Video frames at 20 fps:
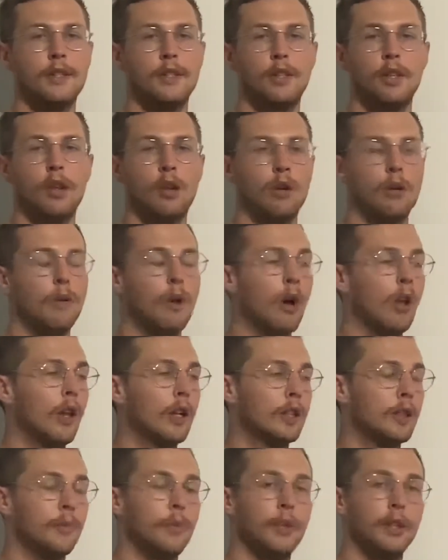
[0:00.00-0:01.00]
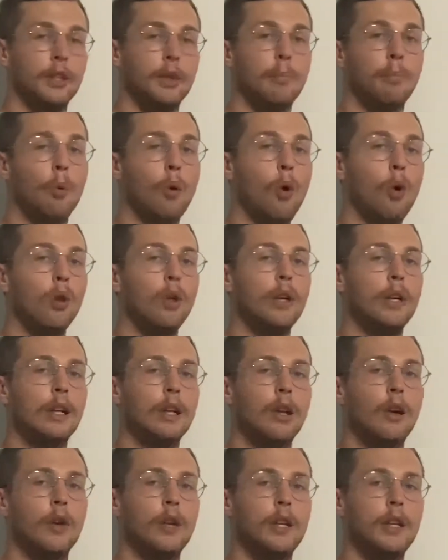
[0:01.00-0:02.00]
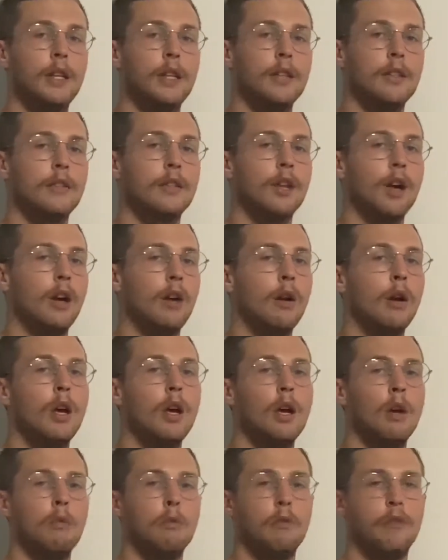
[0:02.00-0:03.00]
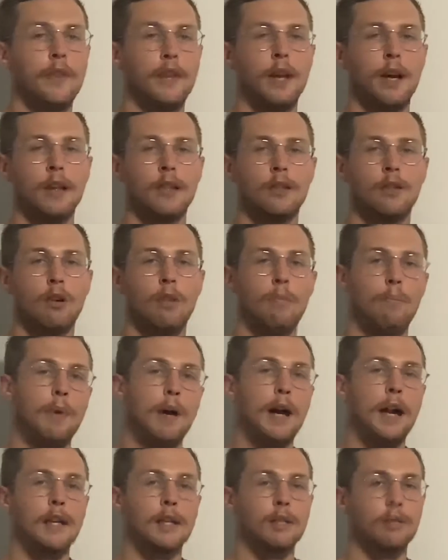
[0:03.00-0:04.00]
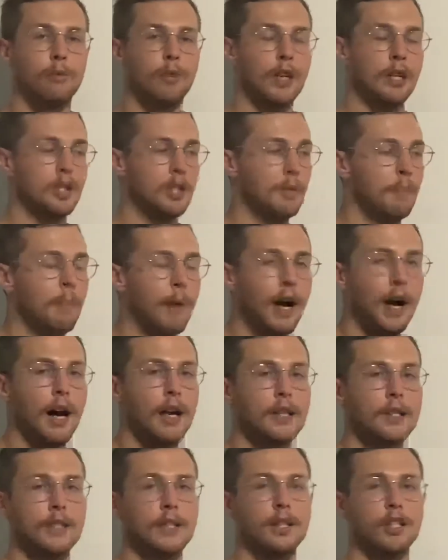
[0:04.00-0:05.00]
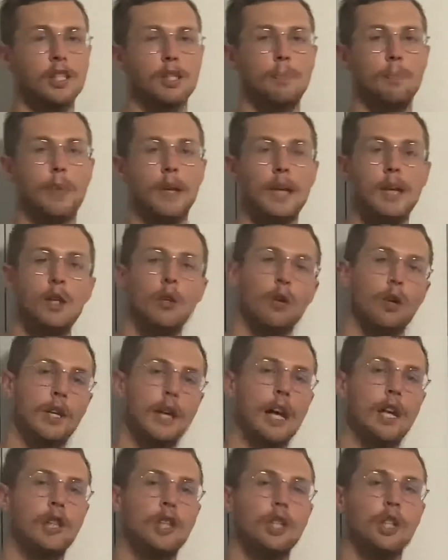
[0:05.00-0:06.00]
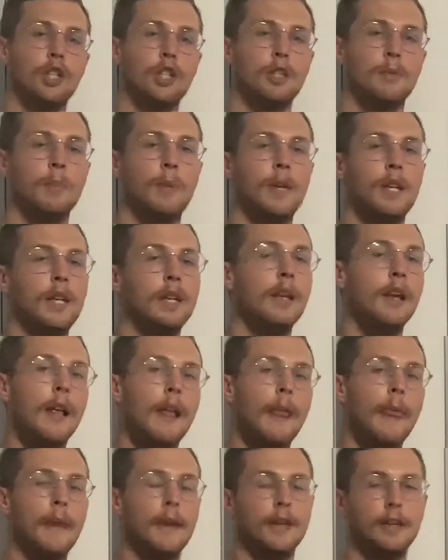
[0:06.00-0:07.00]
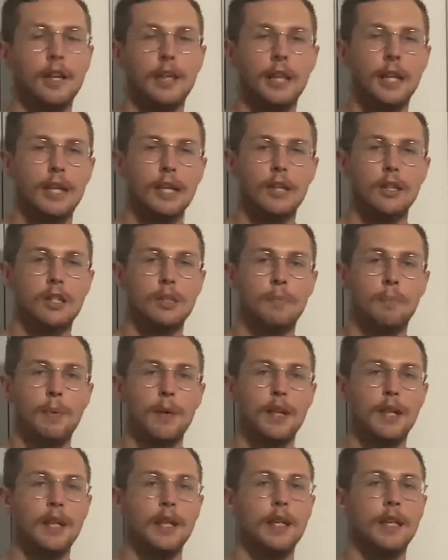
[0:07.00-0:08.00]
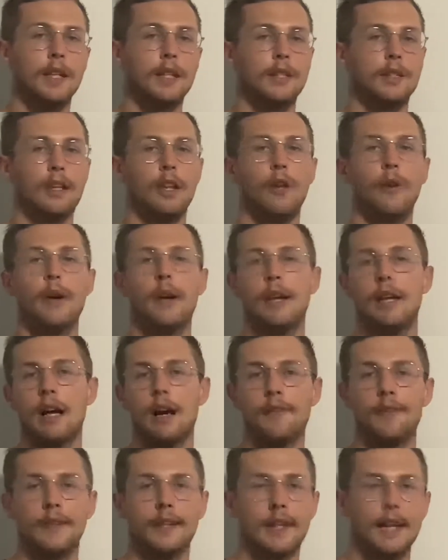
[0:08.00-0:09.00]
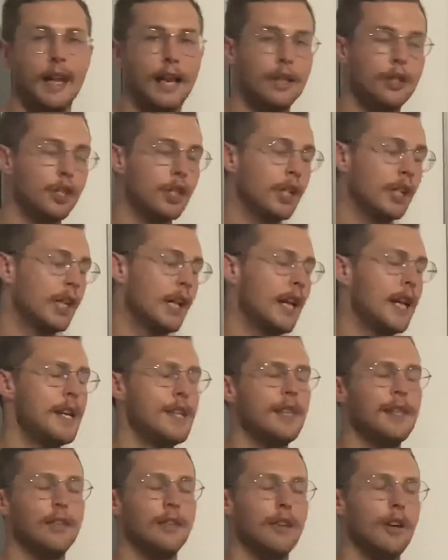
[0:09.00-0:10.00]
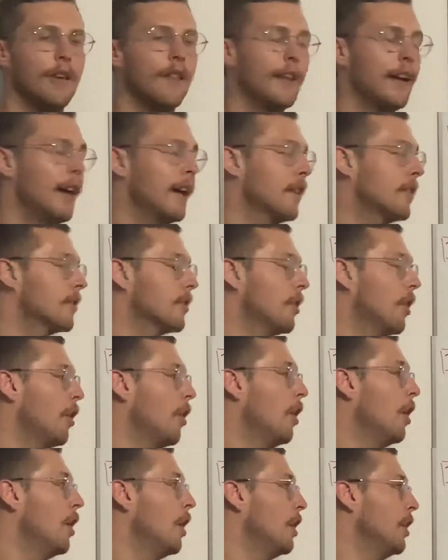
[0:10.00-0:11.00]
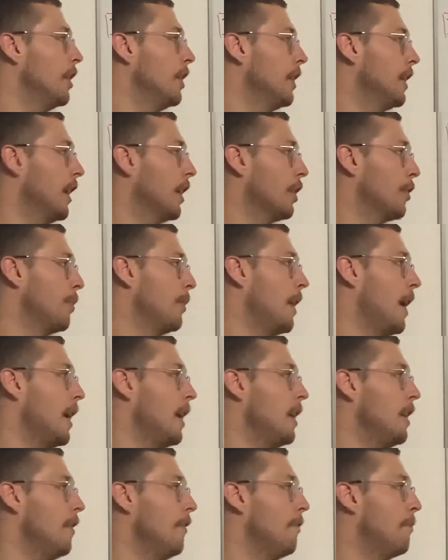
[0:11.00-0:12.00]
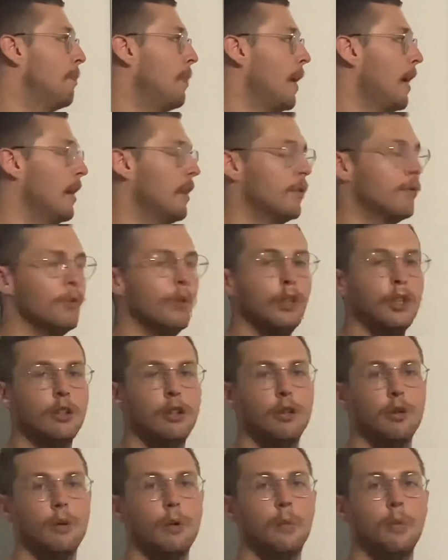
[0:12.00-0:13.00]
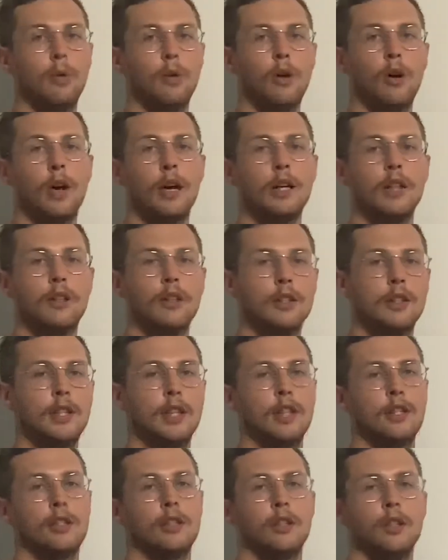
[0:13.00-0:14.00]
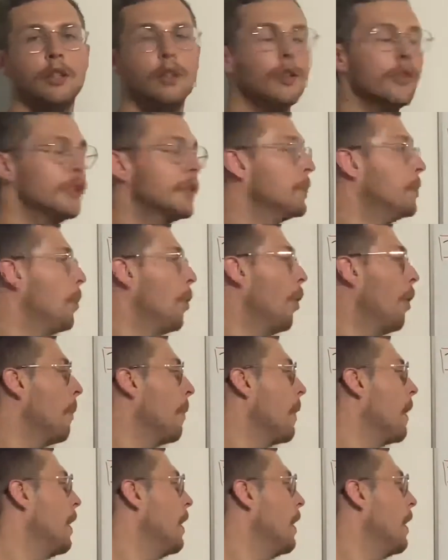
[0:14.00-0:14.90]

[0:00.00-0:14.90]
So I like to bring the ball in a lot here. So with the outside backs, we're actually passing at speed or catching at speed, kicking at speed, accelerating after catching, anything like that. So you can get creative, but it's really got to apply contextually to the sport.